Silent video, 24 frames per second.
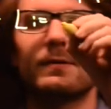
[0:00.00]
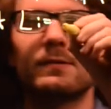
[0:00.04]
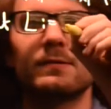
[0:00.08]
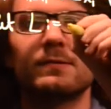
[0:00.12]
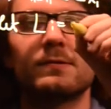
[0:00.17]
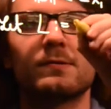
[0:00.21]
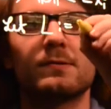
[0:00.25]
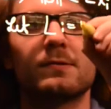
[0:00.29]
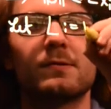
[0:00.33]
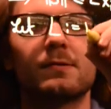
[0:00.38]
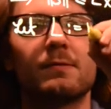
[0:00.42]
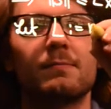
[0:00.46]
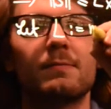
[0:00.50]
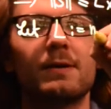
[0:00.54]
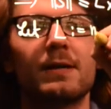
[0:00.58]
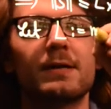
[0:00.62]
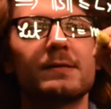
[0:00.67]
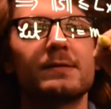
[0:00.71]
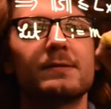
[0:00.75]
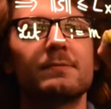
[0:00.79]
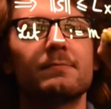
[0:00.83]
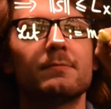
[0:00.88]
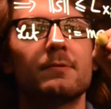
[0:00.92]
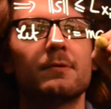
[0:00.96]
So the
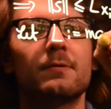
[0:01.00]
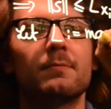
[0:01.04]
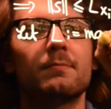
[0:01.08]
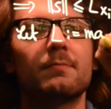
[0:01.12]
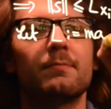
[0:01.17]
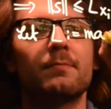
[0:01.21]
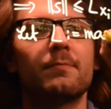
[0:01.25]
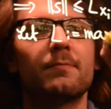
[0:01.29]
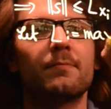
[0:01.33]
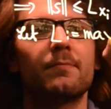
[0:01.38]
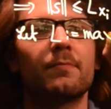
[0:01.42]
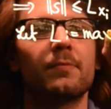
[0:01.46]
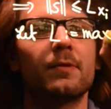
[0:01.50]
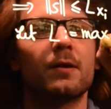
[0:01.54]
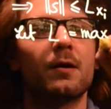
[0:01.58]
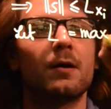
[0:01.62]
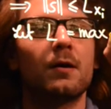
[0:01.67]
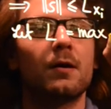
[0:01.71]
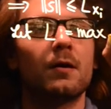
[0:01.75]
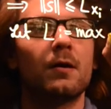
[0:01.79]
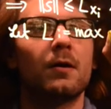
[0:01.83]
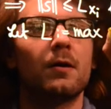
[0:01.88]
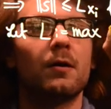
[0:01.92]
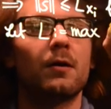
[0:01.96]
maximum
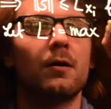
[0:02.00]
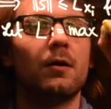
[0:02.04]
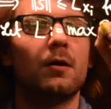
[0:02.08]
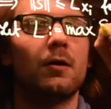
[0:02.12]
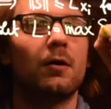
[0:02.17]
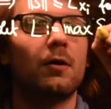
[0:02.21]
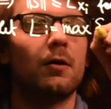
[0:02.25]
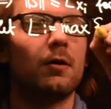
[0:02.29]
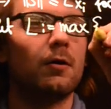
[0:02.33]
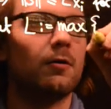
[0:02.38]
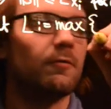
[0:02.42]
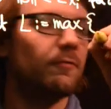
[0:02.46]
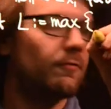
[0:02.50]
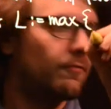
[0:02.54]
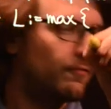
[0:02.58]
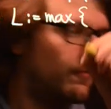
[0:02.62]
of